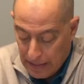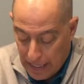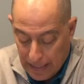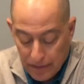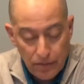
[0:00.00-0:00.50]

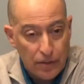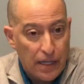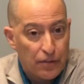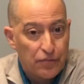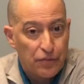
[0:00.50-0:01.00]
and look
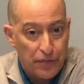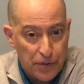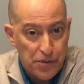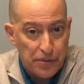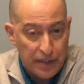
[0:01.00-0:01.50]
out for
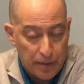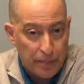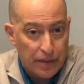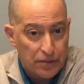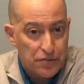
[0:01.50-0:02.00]
future
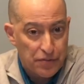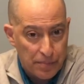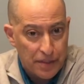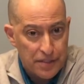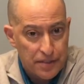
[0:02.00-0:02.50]
emails
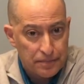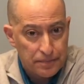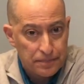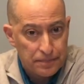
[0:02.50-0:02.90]
from us.